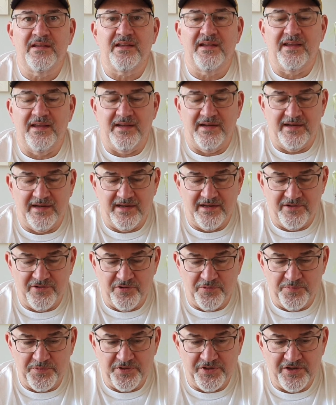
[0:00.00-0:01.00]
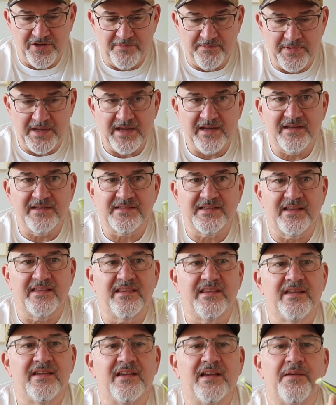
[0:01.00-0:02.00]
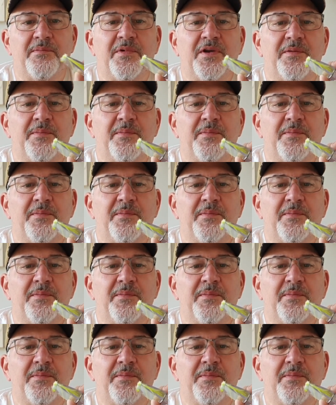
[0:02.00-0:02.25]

And I hope you come back, because I think I'm going